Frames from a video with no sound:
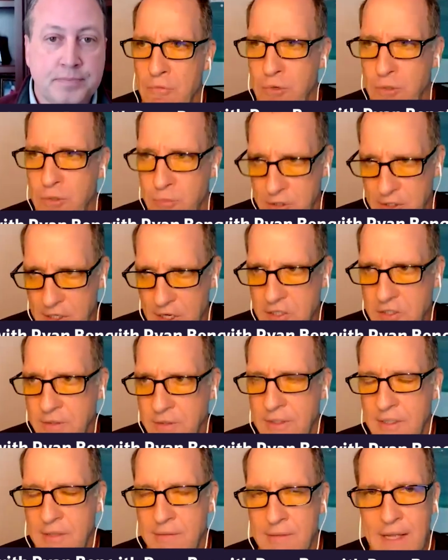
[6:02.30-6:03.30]
Yeah, and
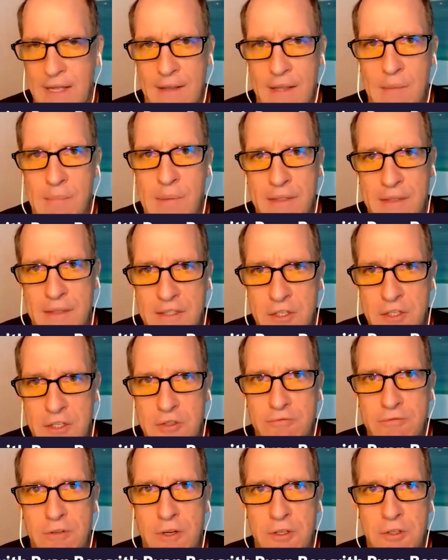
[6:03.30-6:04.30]
we also hear a lot about
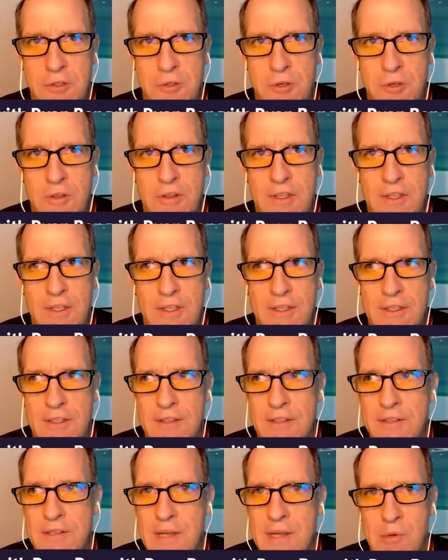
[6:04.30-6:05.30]
the digital front door,
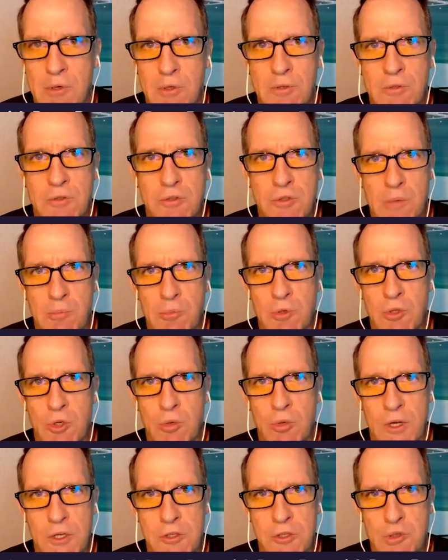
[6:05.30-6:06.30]
the double,
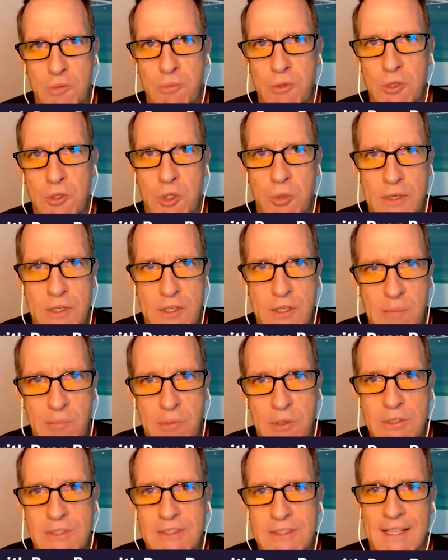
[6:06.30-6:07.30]
triple, quadruple,
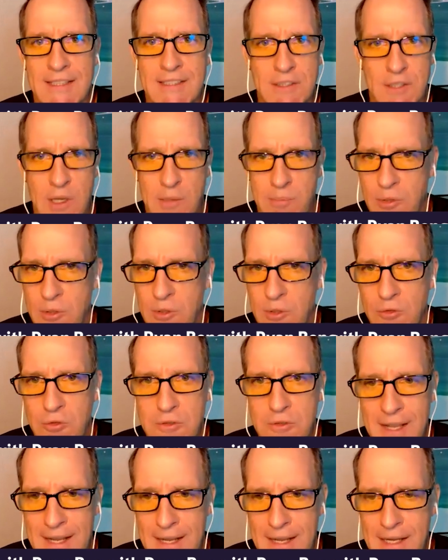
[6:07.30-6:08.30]
quintuple,
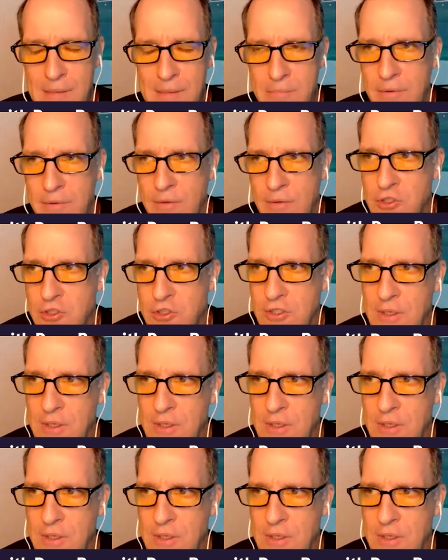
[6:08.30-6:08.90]
sextuple aim.